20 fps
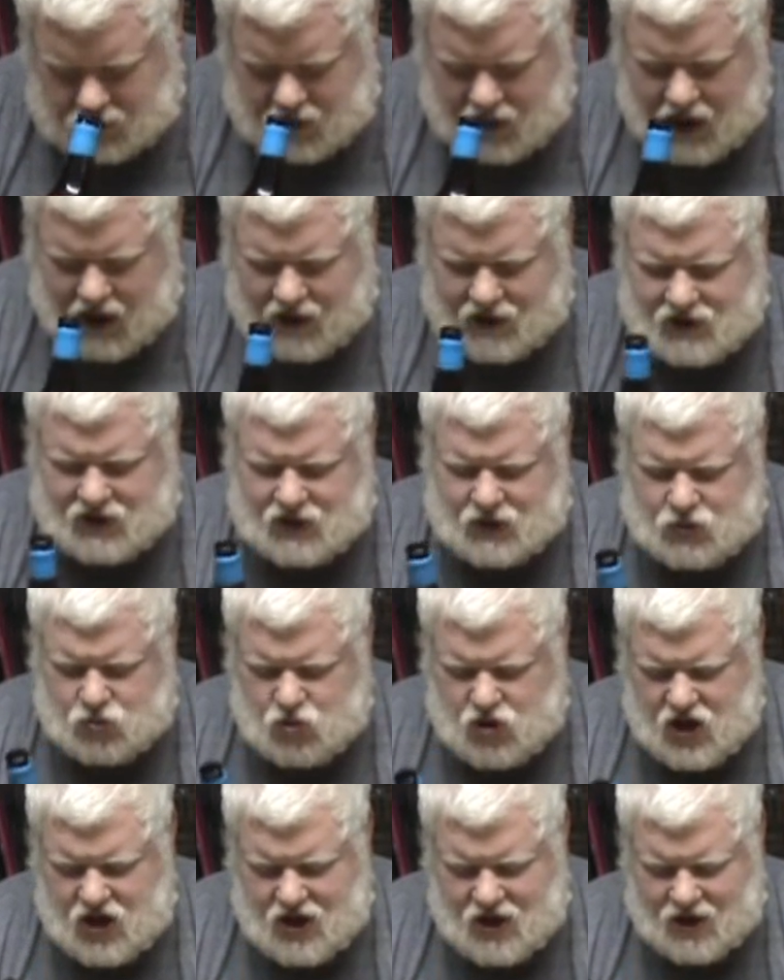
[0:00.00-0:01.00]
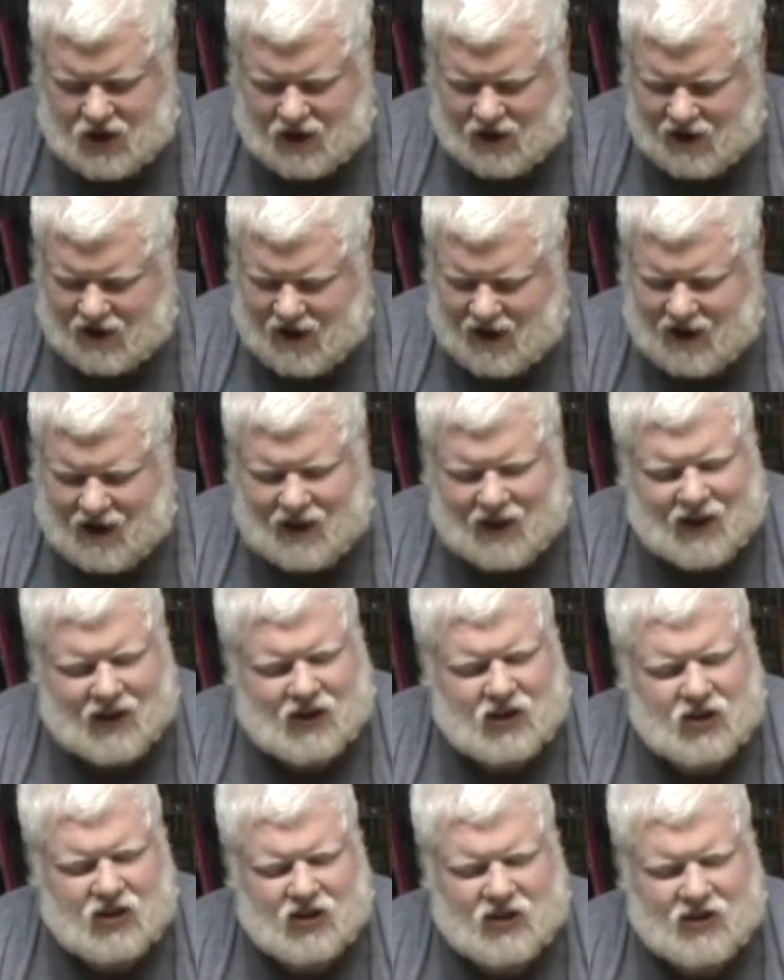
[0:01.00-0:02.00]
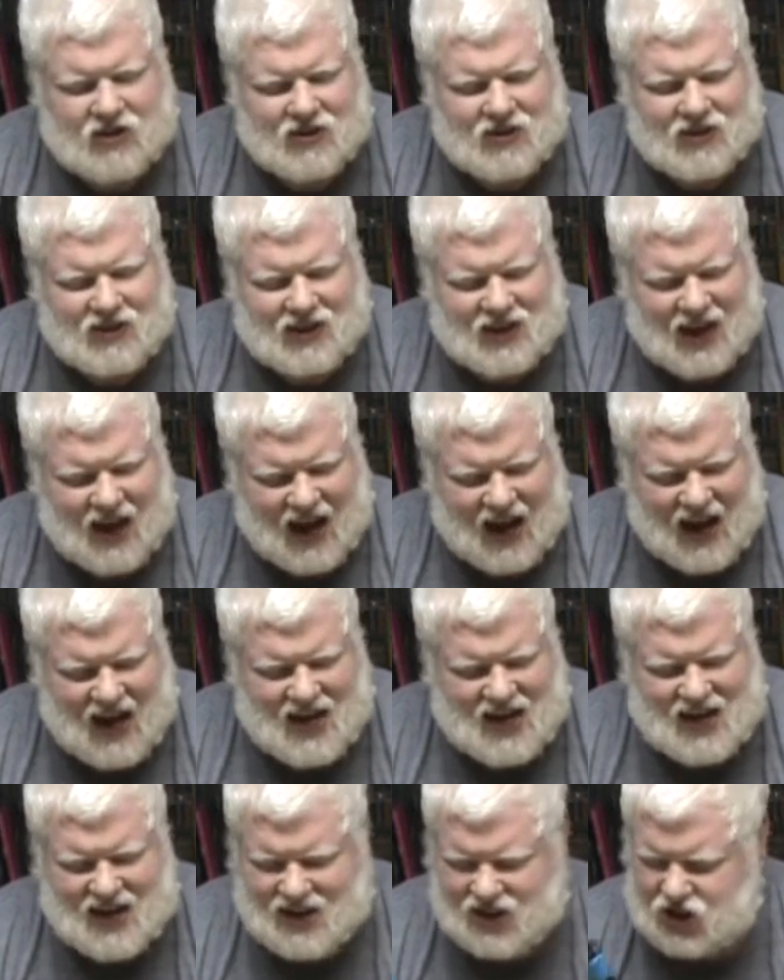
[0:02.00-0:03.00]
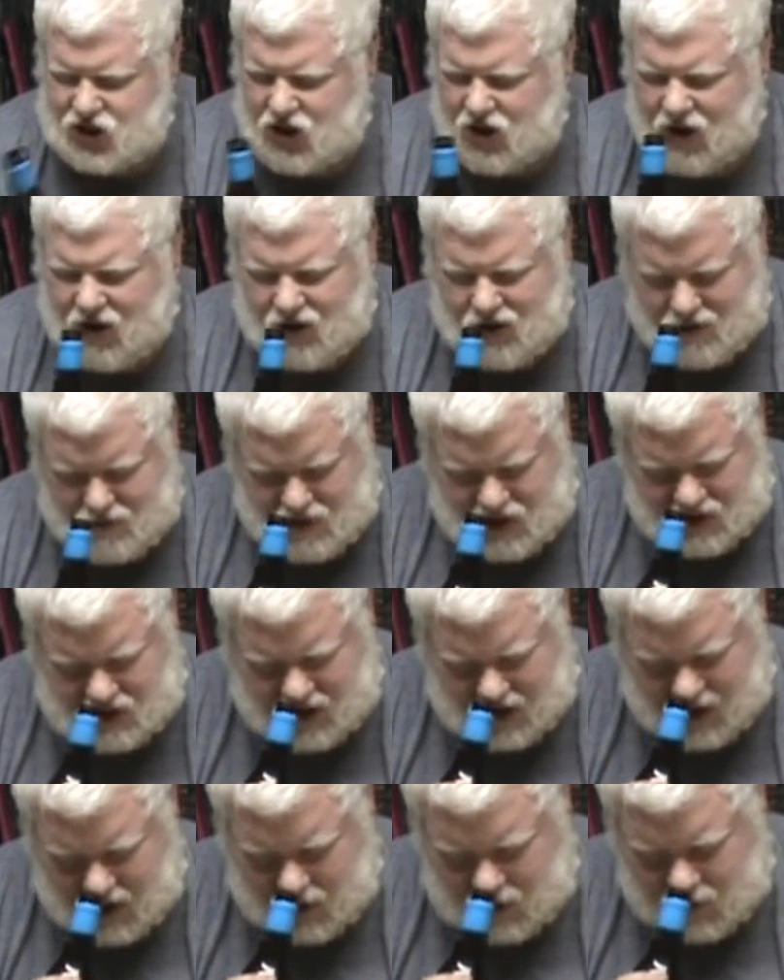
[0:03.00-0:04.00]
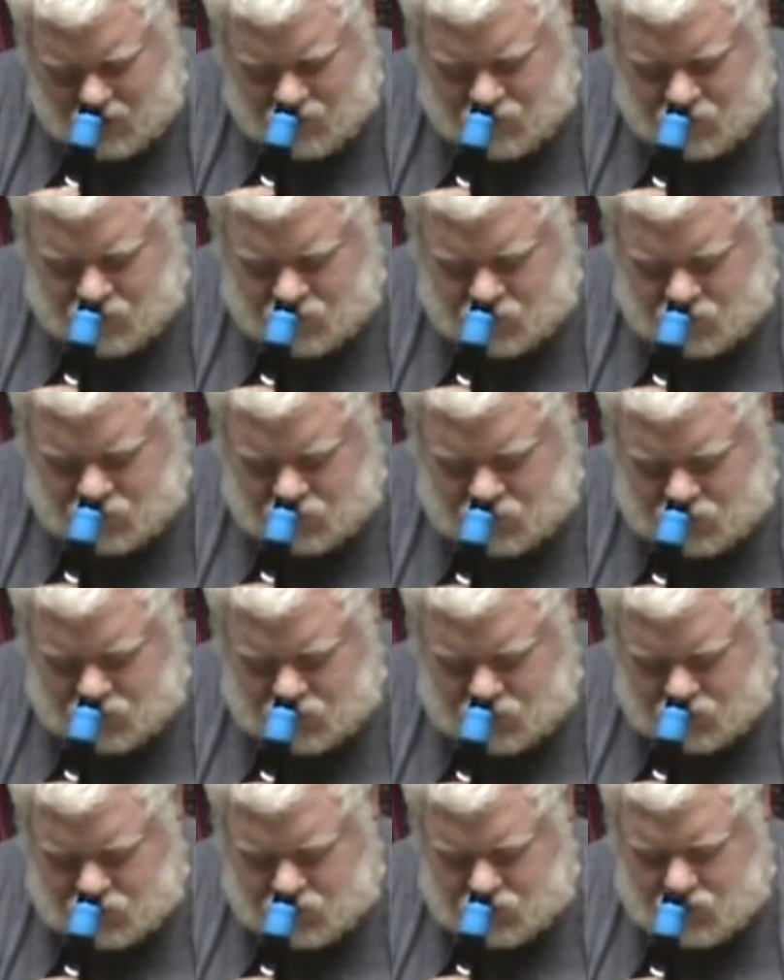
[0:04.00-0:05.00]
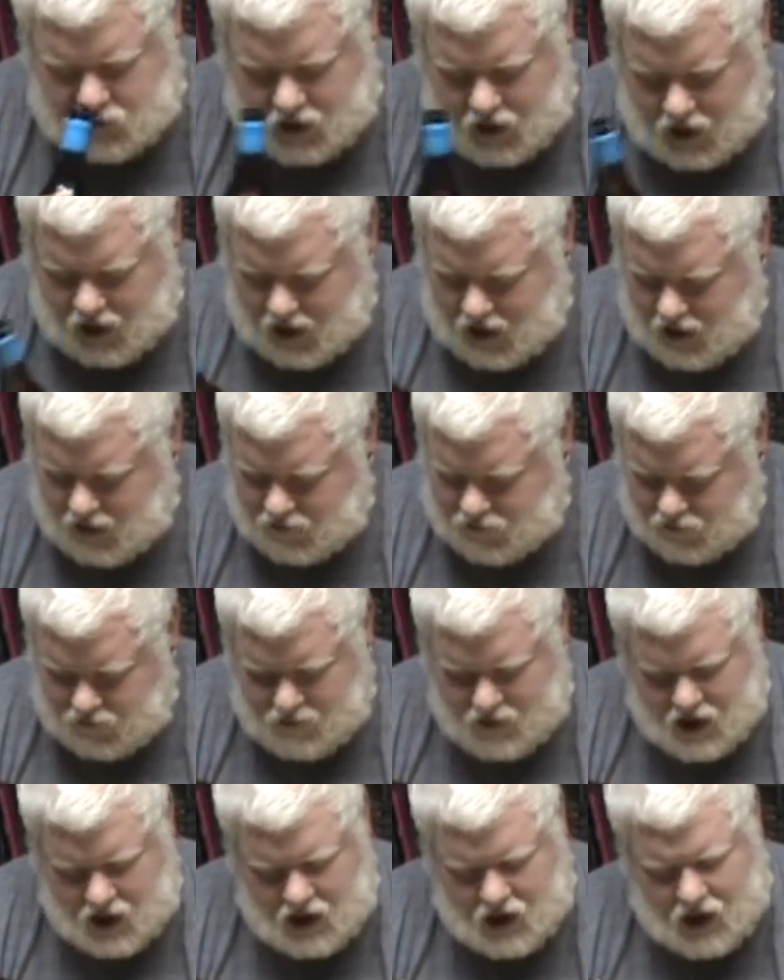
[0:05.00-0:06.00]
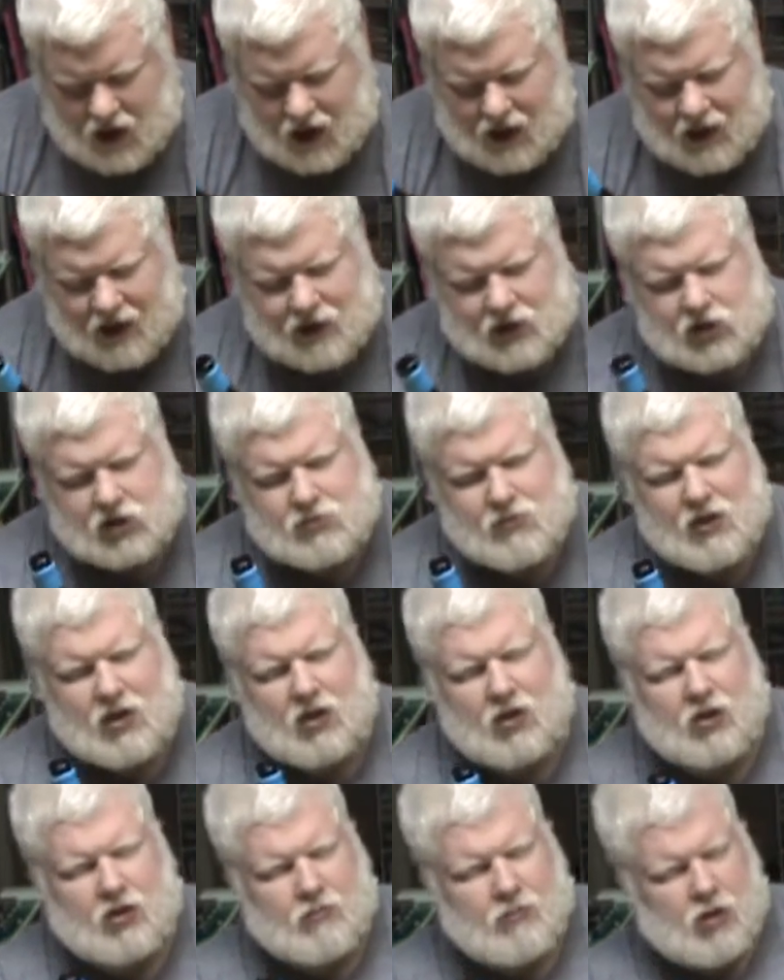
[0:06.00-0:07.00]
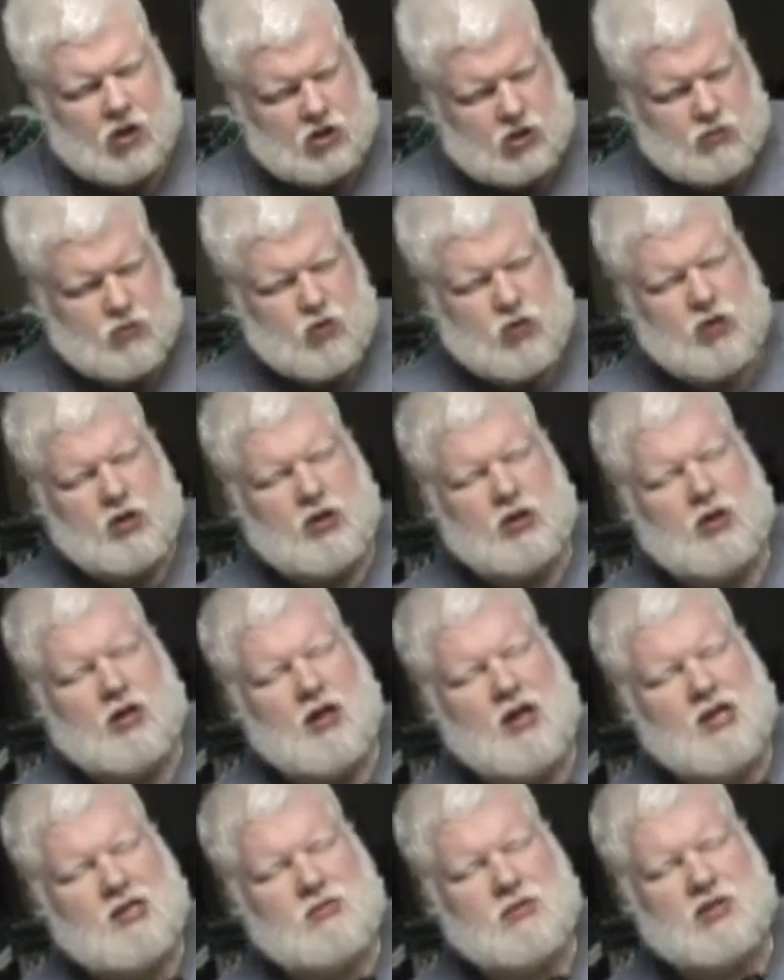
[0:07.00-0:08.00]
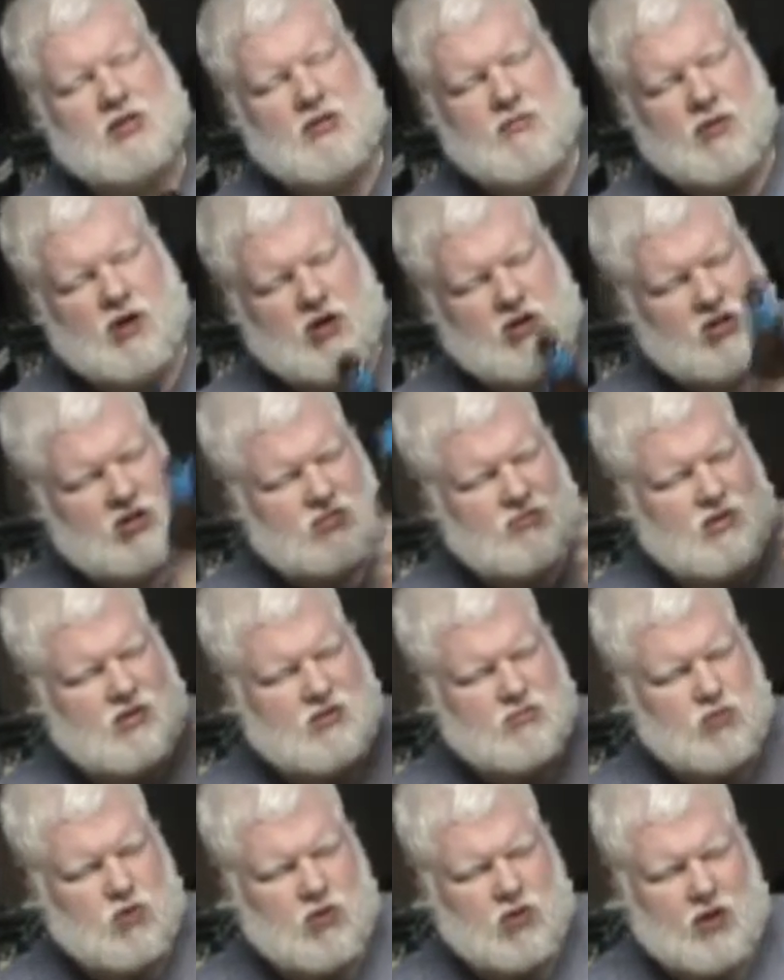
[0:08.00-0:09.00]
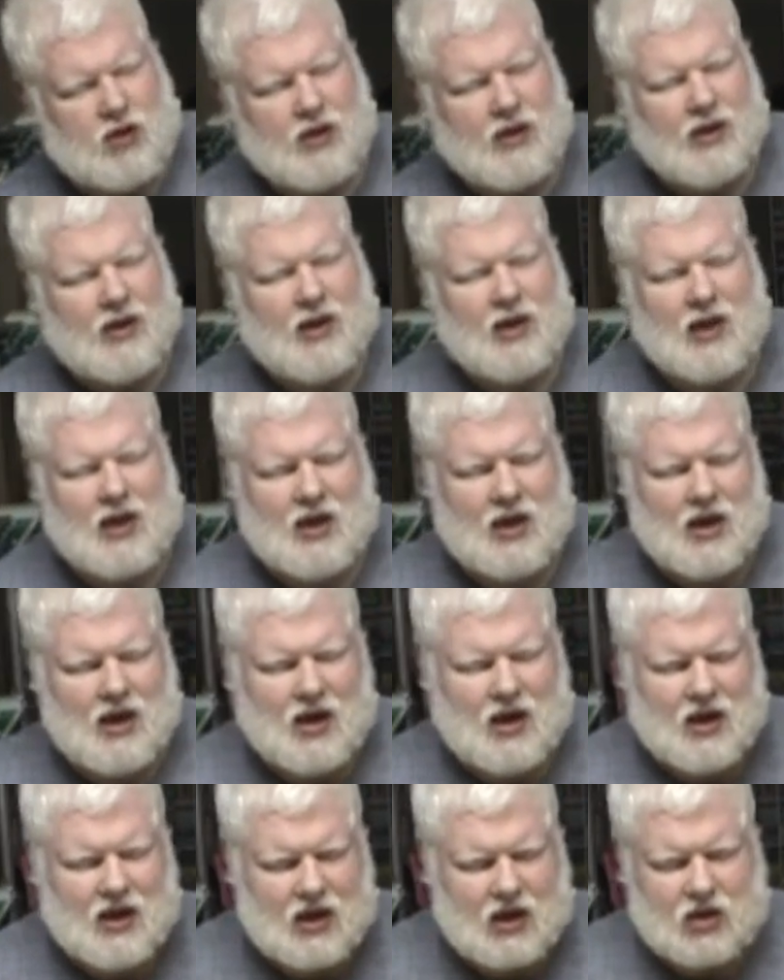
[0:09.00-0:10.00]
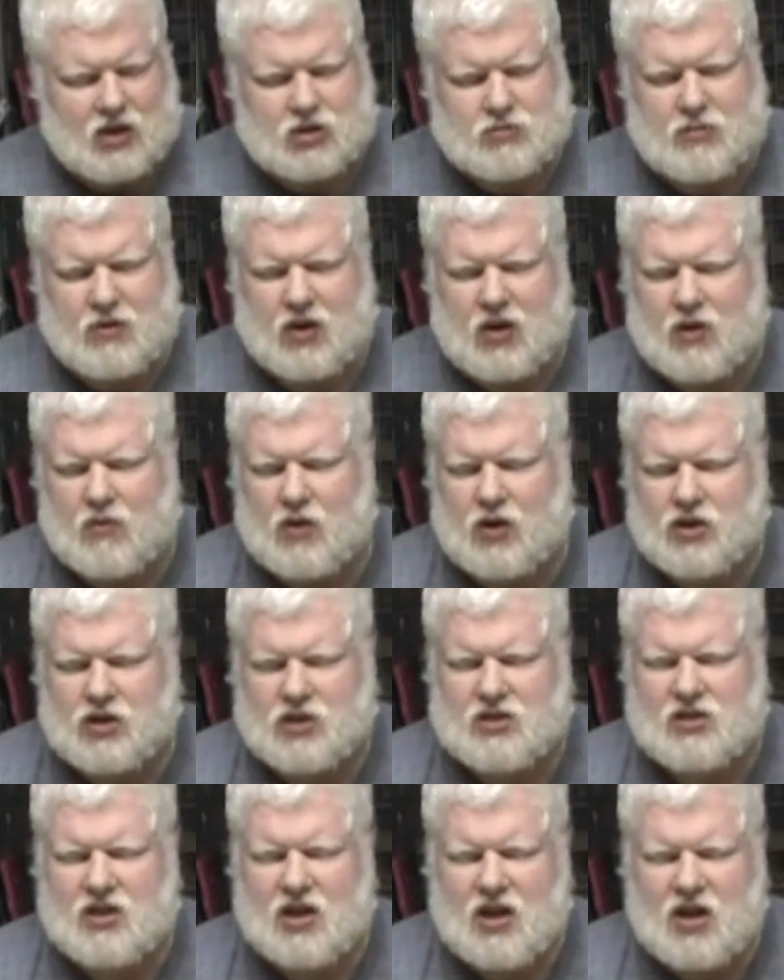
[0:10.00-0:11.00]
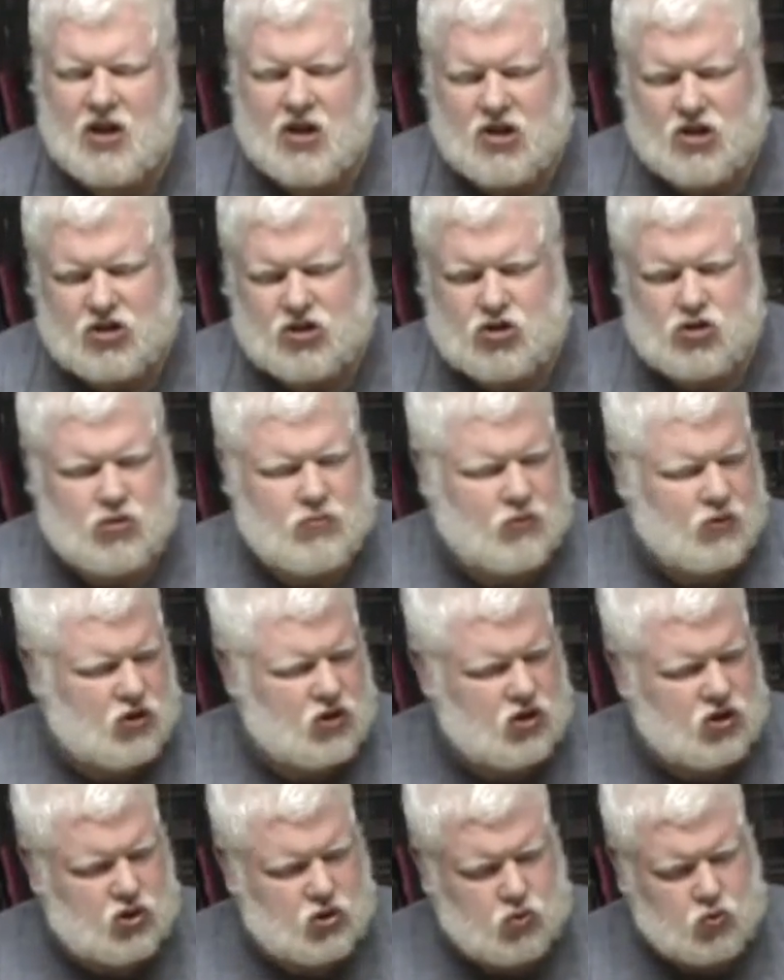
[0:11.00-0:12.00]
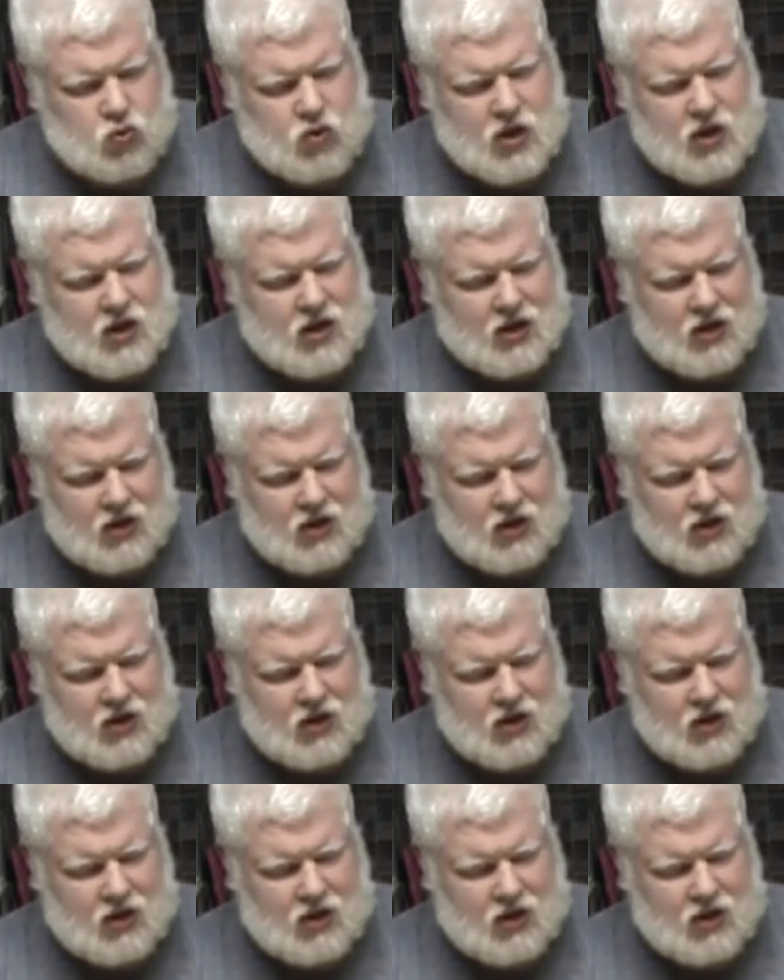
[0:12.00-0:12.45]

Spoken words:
Yeah, sweet, kind of like candy and chocolate mixed together. For me, I like the smell of the bottle more than the glass because the bottle smells more like a English barley wine, just super sweet,